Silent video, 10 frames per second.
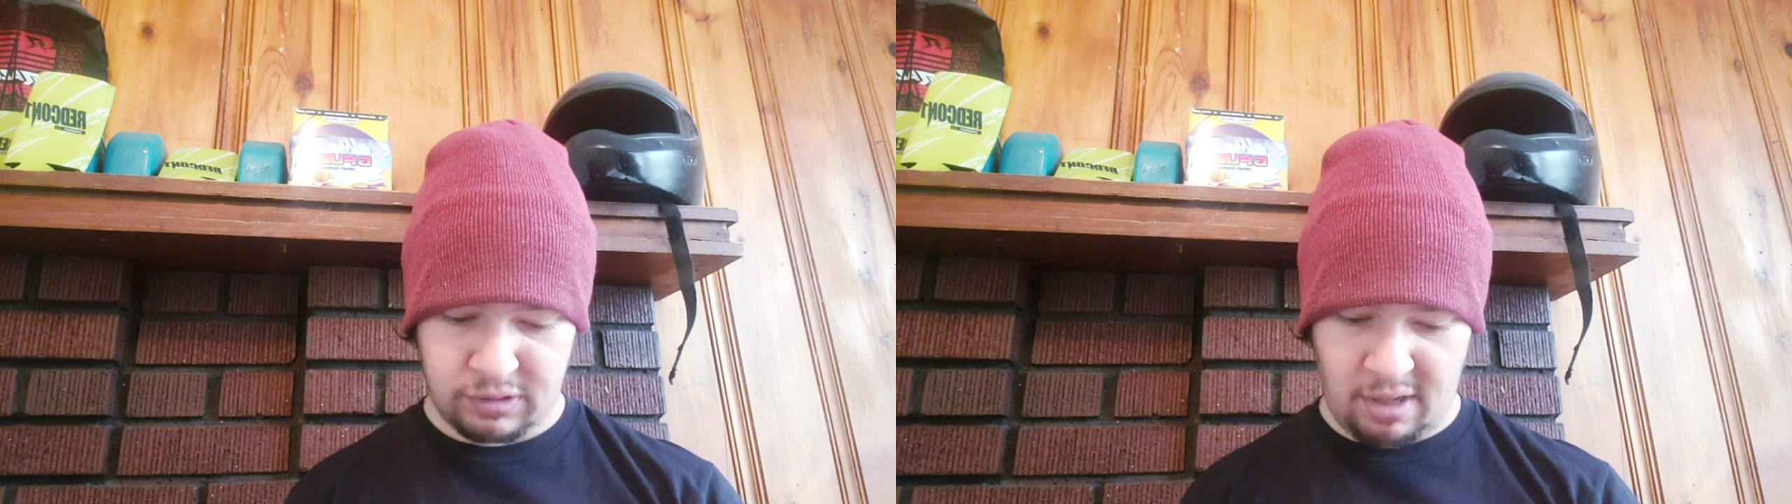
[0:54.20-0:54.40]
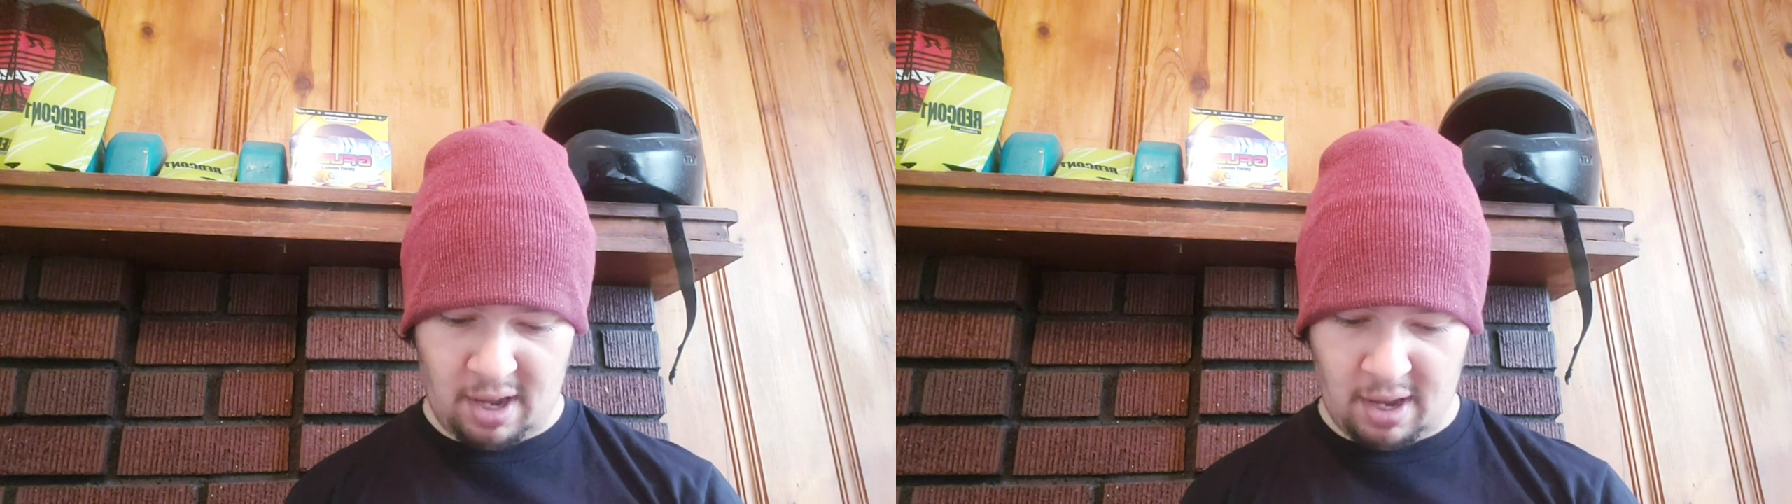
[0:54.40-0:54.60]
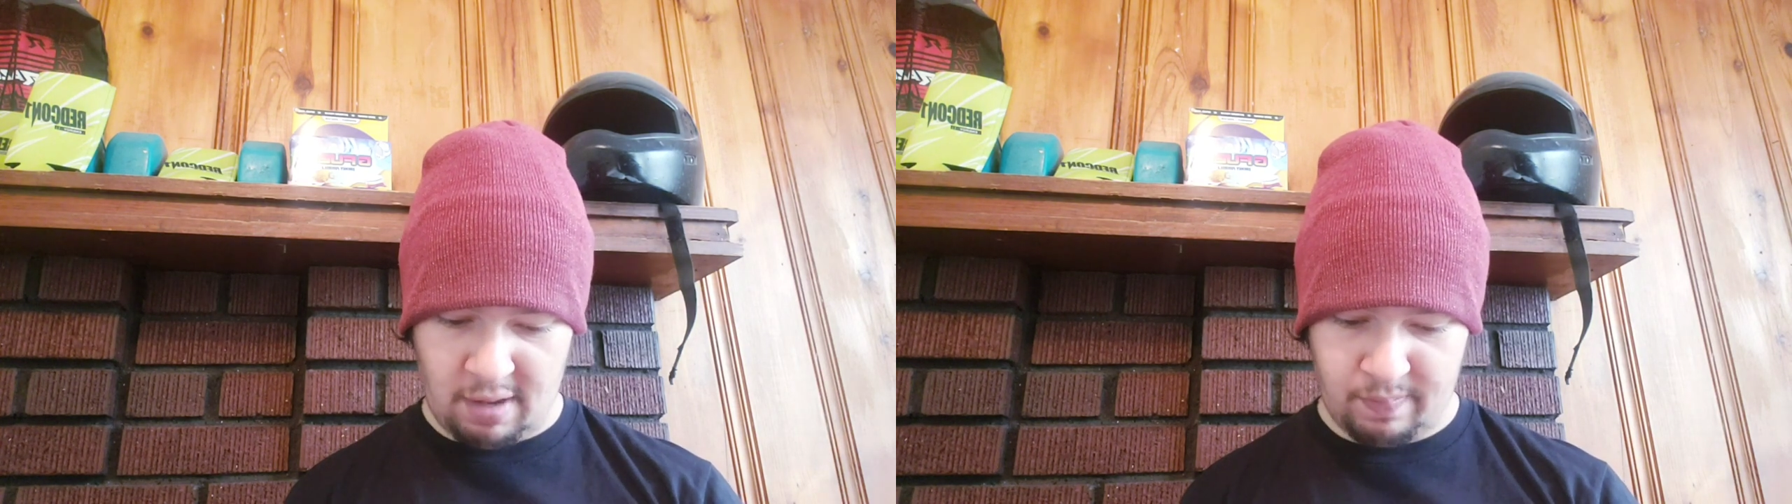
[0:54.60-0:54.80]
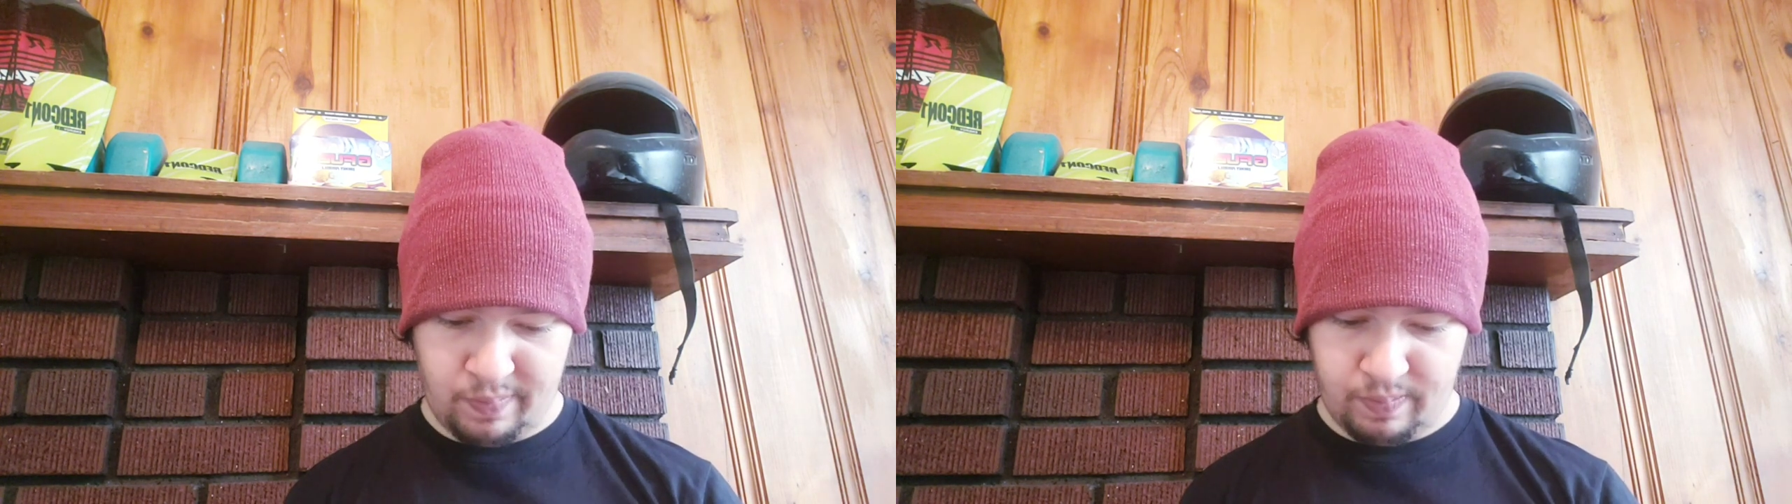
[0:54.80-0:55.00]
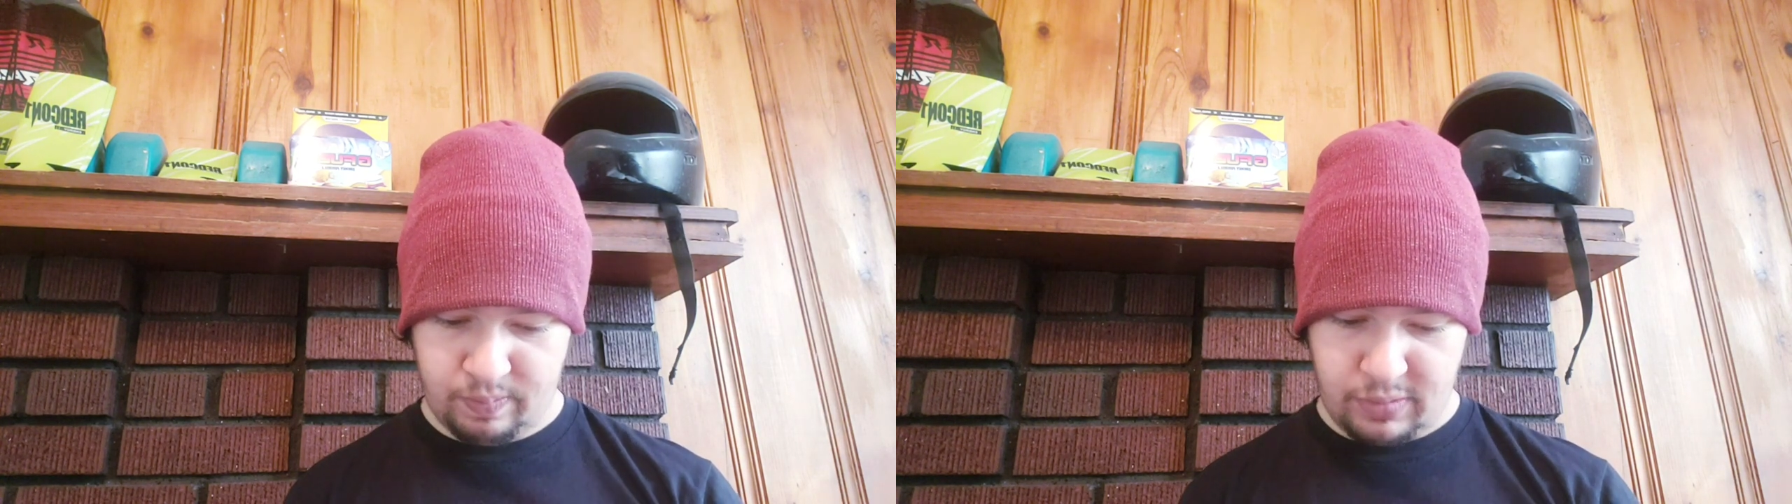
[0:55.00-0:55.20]
Um,
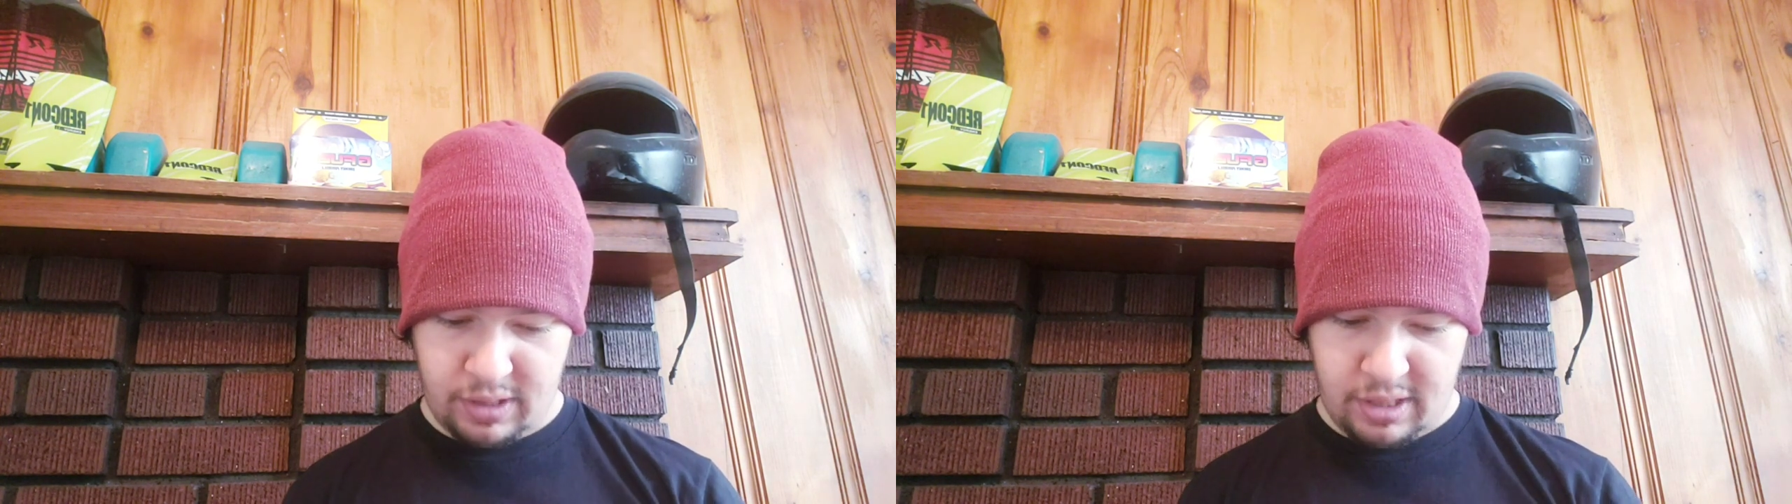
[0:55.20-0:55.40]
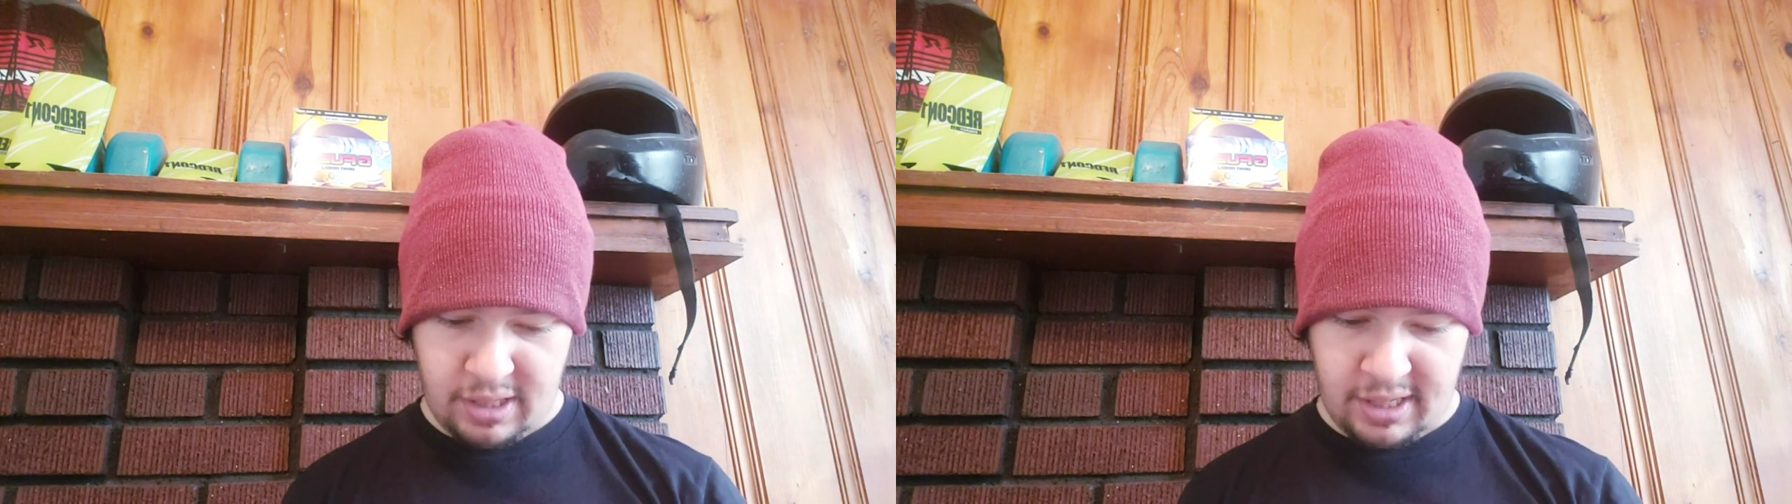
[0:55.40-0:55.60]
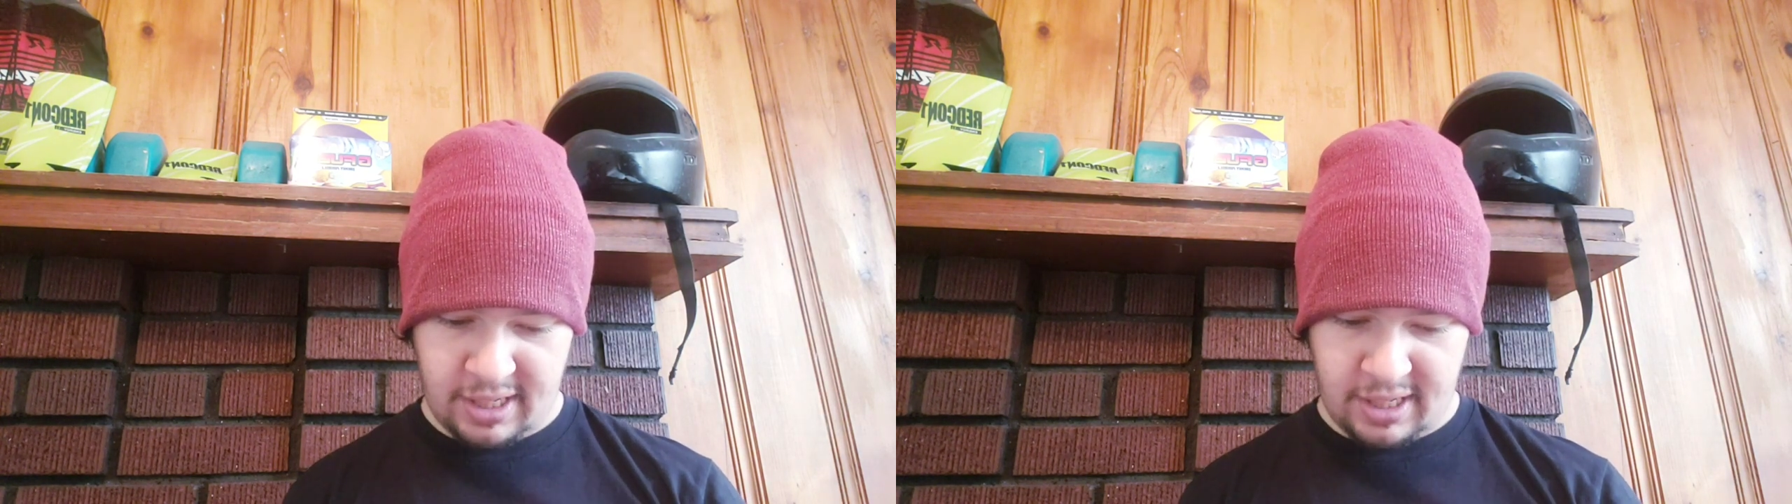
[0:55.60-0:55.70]
it